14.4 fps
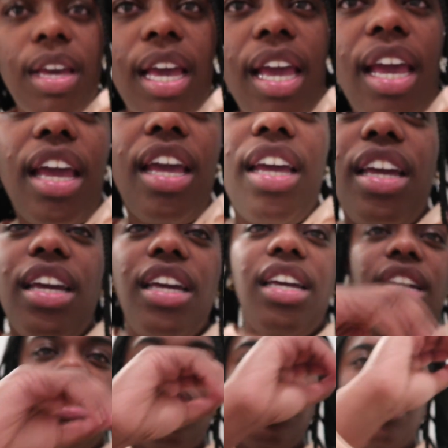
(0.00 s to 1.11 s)

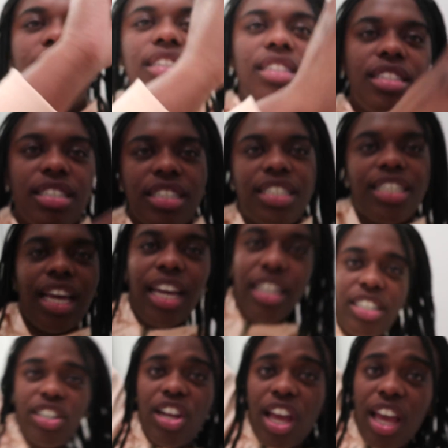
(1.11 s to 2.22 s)
And
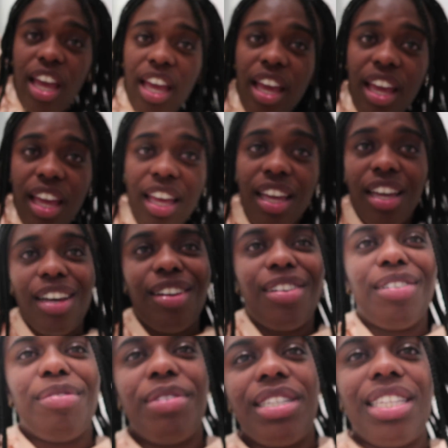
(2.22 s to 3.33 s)
sachet. Hold
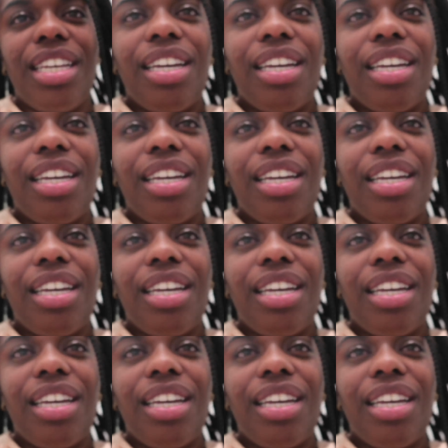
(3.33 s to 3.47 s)
on one